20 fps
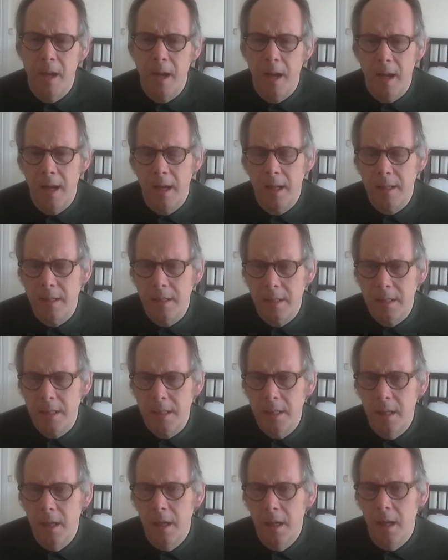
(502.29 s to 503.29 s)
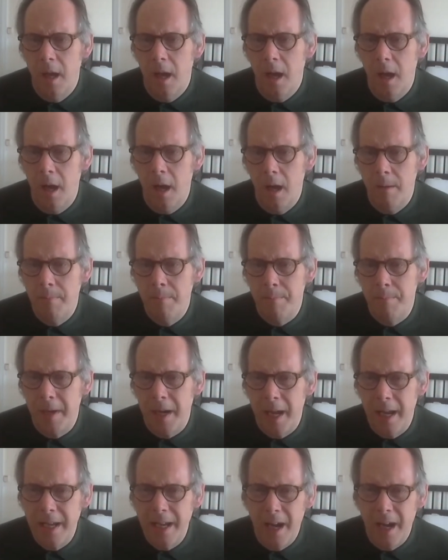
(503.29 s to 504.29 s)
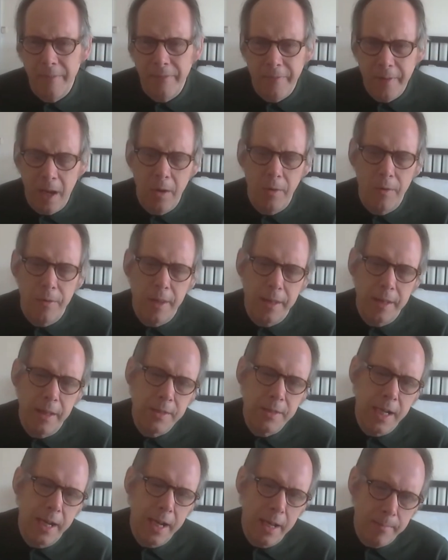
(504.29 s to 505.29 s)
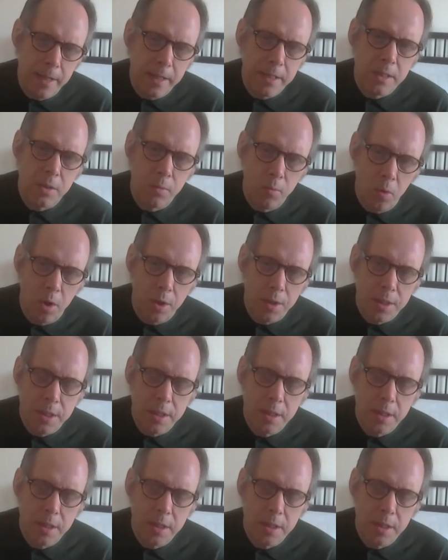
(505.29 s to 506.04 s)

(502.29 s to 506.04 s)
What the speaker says: and but I felt that there was a limit to what